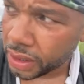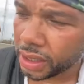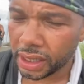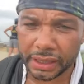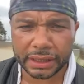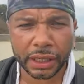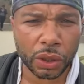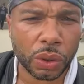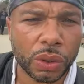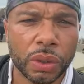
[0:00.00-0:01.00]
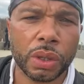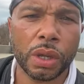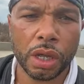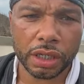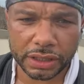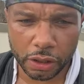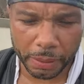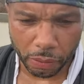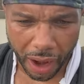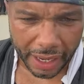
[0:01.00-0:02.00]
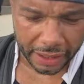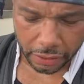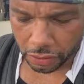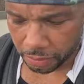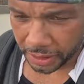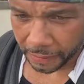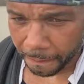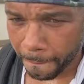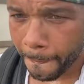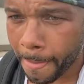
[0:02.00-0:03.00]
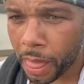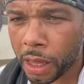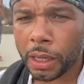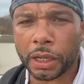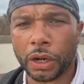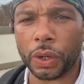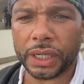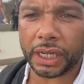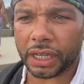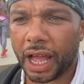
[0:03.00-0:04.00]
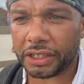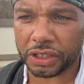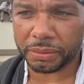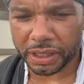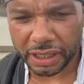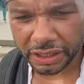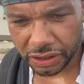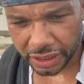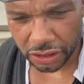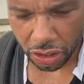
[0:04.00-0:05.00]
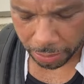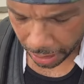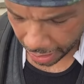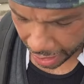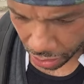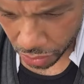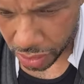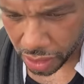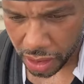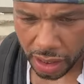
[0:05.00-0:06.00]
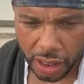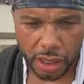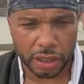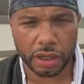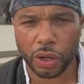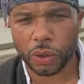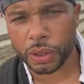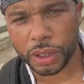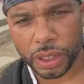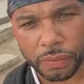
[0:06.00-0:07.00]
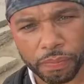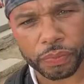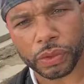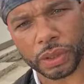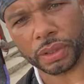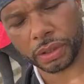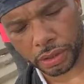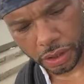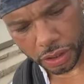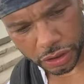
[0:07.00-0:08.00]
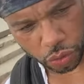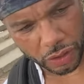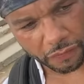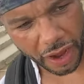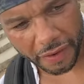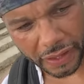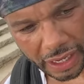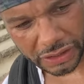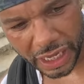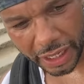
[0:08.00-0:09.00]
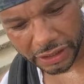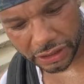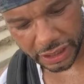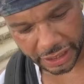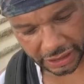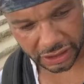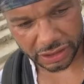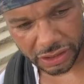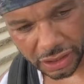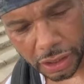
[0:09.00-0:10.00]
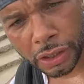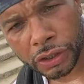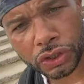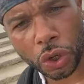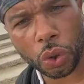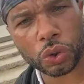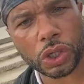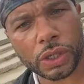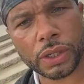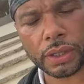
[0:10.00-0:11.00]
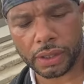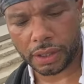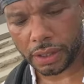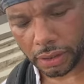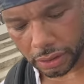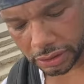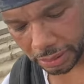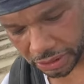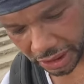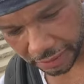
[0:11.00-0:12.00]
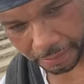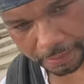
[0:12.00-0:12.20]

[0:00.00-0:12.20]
and still be rocking, you know what I mean? And, you know, he did a live stream yesterday talking about how, you know, $25,000 in tickets sold or some shit.